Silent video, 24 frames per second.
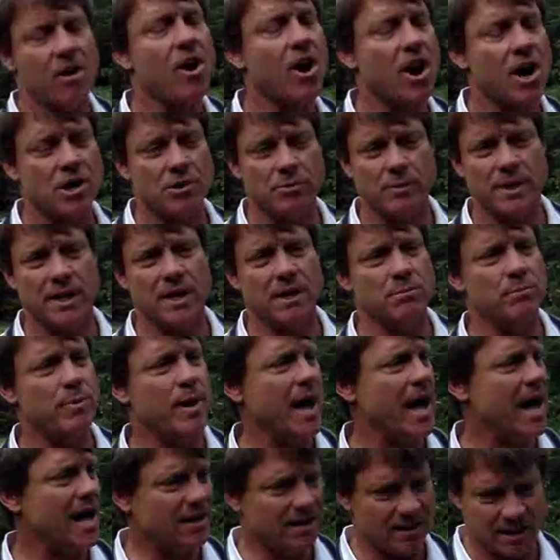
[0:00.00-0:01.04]
hard we can
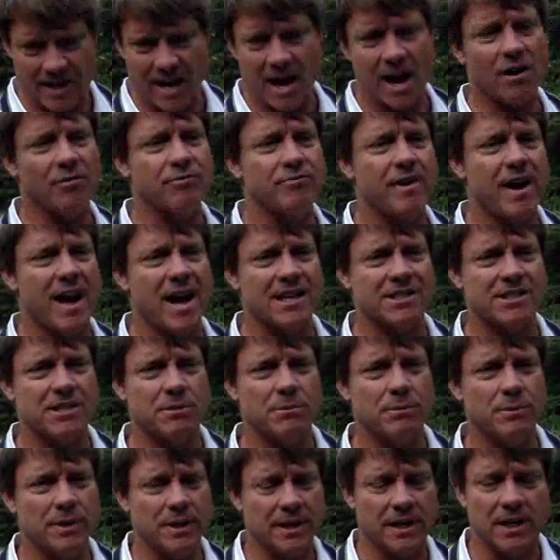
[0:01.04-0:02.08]
paddle and how fast
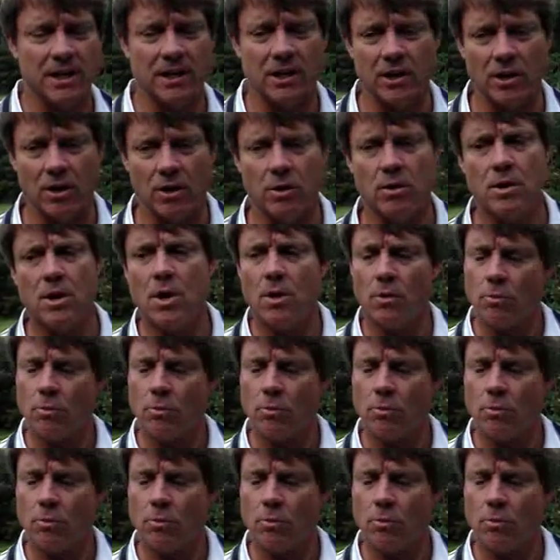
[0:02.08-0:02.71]
we can go.